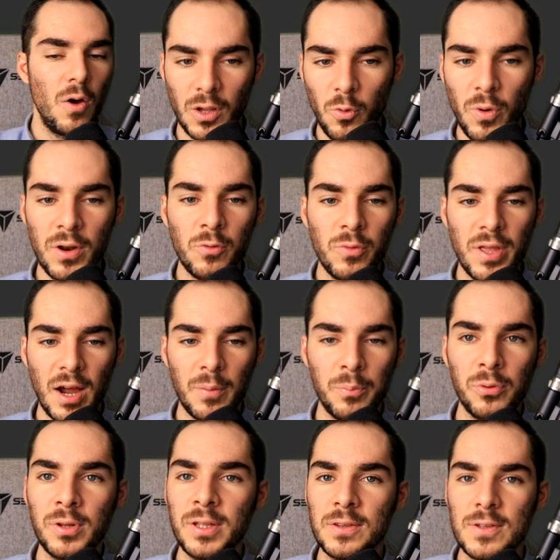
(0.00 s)
when we are
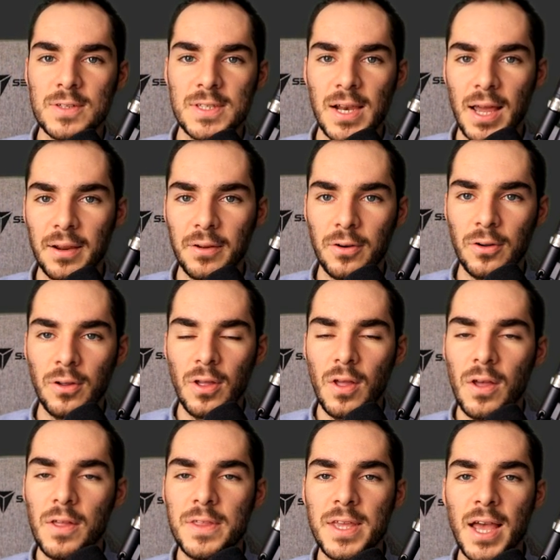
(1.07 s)
pulling the slider,
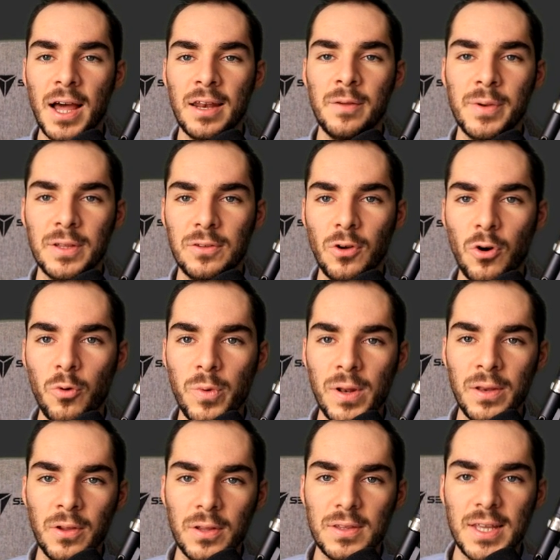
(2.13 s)
the animator will
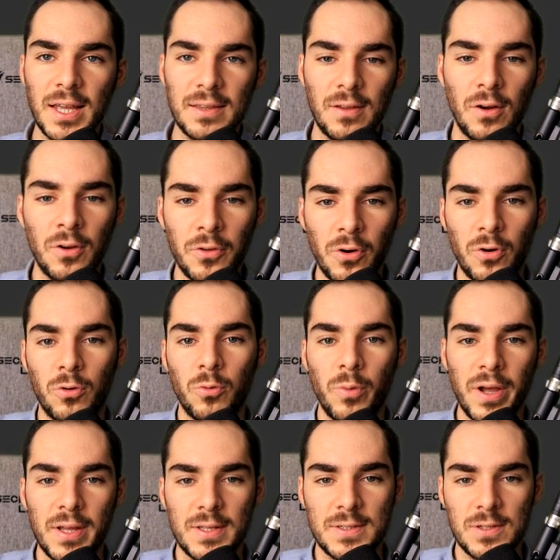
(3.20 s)
not get on our
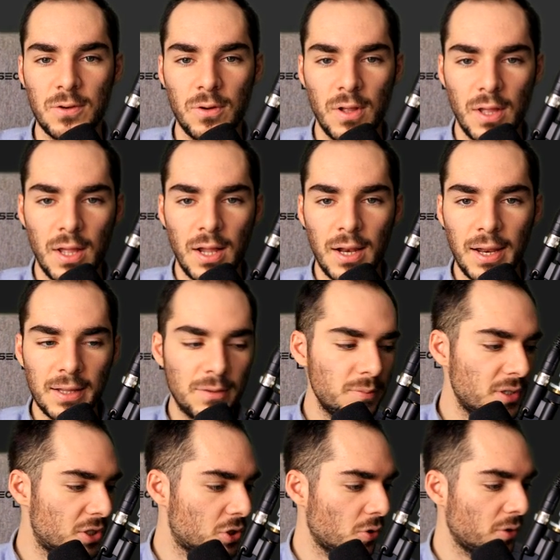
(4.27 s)
way. So let me
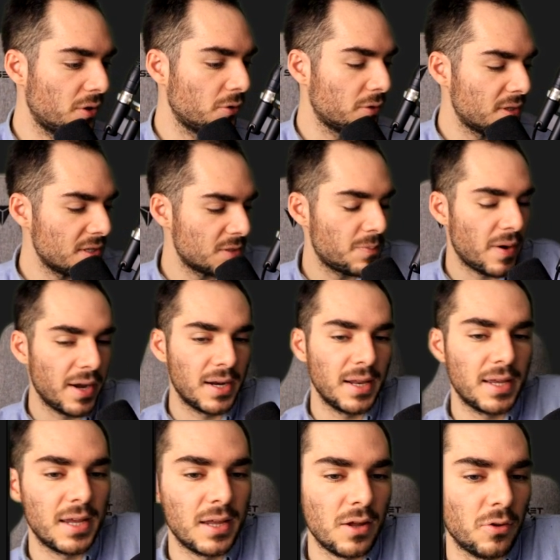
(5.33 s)
show you this by clicking